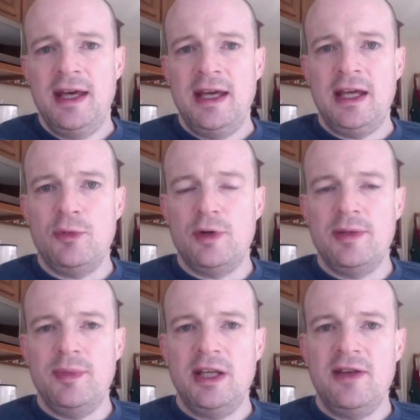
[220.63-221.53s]
and
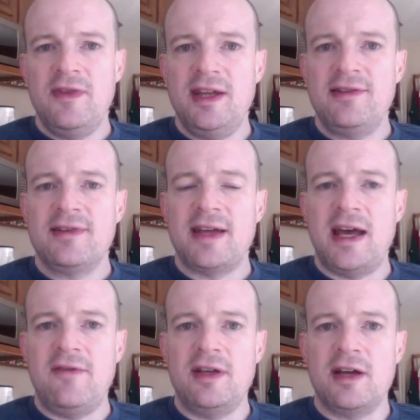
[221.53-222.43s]
what many of these
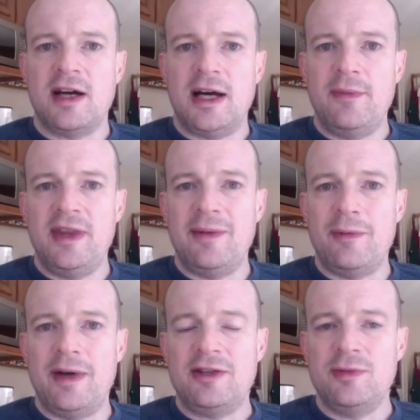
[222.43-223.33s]
have in common that I'm
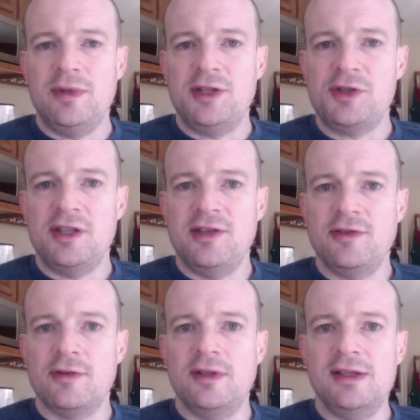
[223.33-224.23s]
about to mention
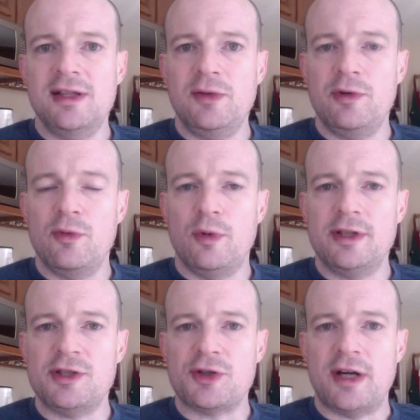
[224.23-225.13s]
is you're dealing with
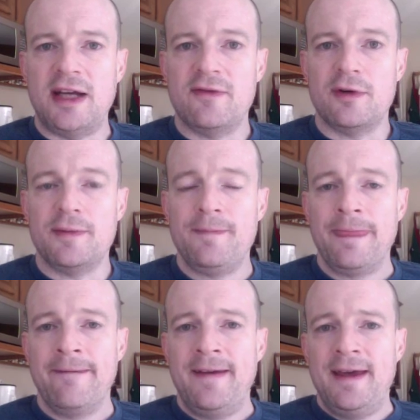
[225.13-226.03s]
one driver.
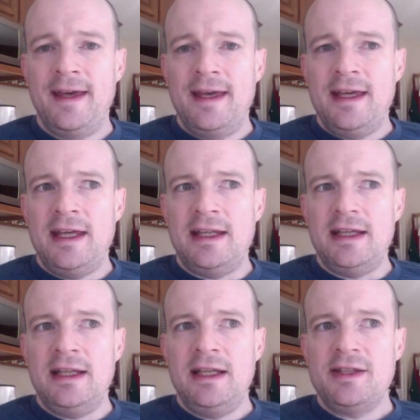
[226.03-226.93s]
And
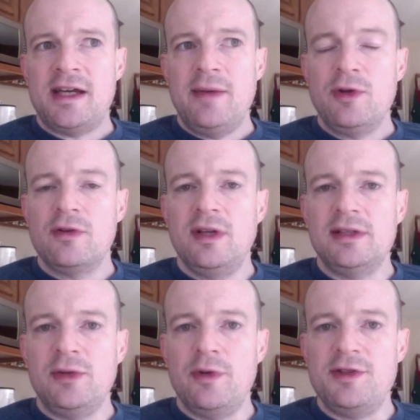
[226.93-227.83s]
anytime you're
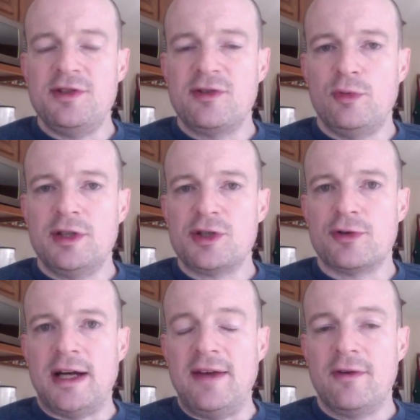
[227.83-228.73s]
dealing with just one
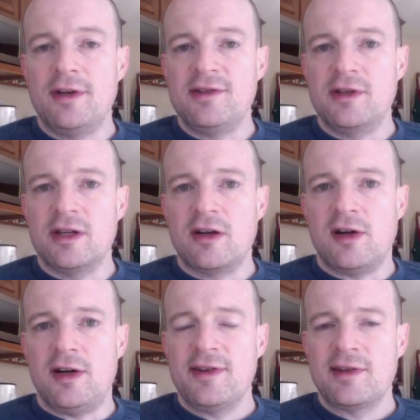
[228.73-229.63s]
driver, it's going to
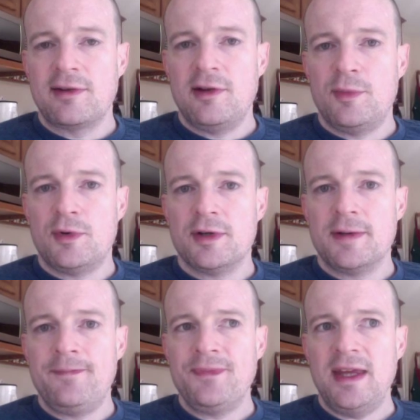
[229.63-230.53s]
cost a little
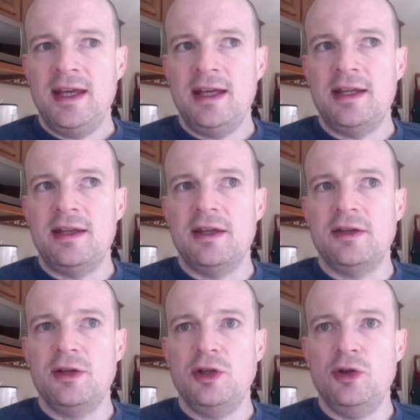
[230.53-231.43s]
more,
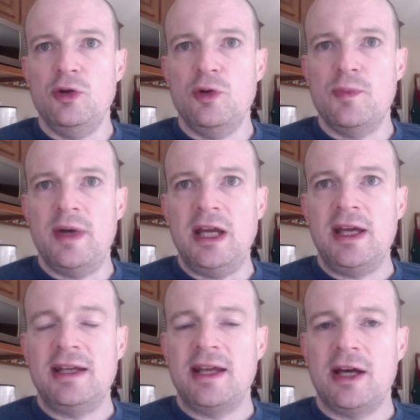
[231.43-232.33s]
and you may
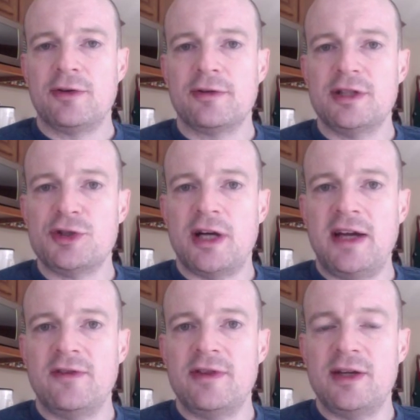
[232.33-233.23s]
encounter a
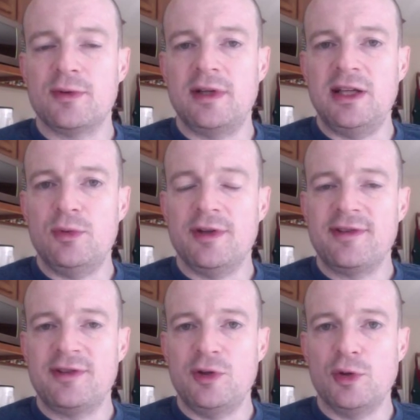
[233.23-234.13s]
driver that really
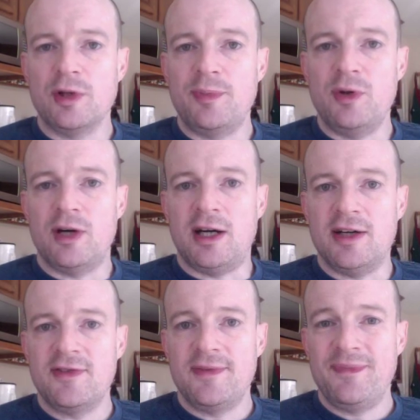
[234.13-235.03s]
wants to rip you
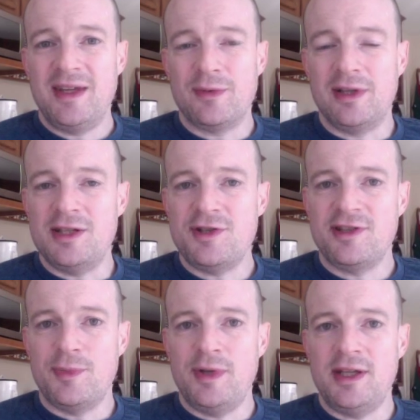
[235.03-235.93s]
off. It really just
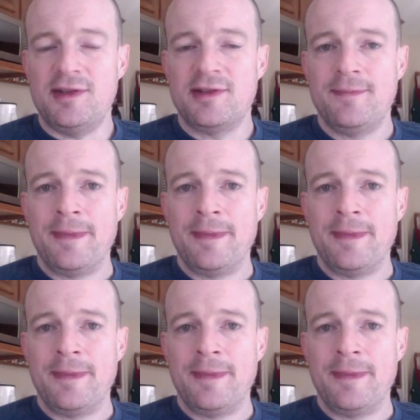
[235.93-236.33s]
depends.